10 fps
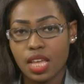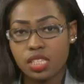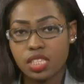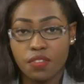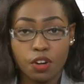
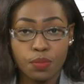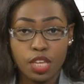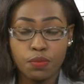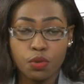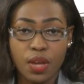Several
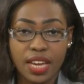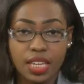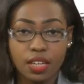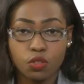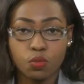people were
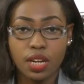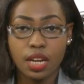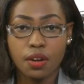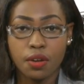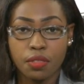killed when
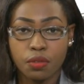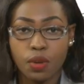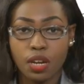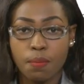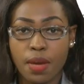an
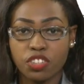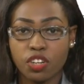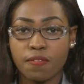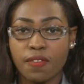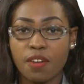earthquake
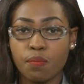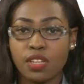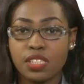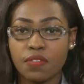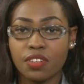measuring
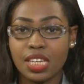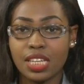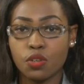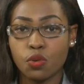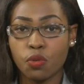5.7
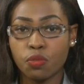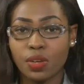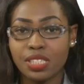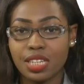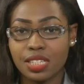hit
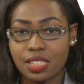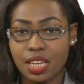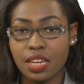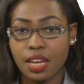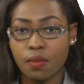northwest
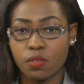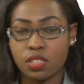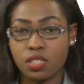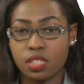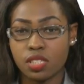Tanzania, which
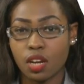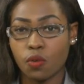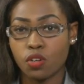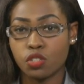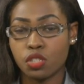this is
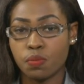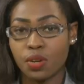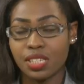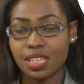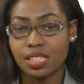according to the
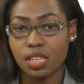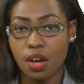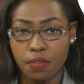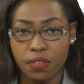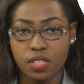president's
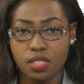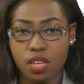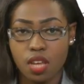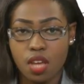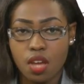office.
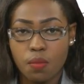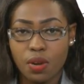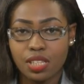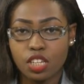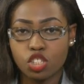
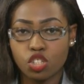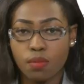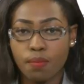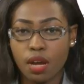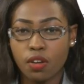President
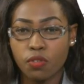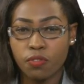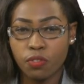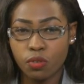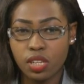John
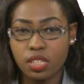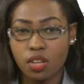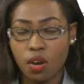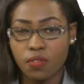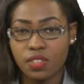Magufuli's
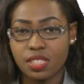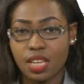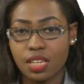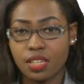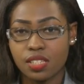office
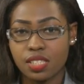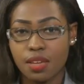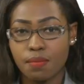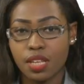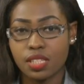said in a
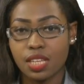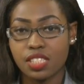statement that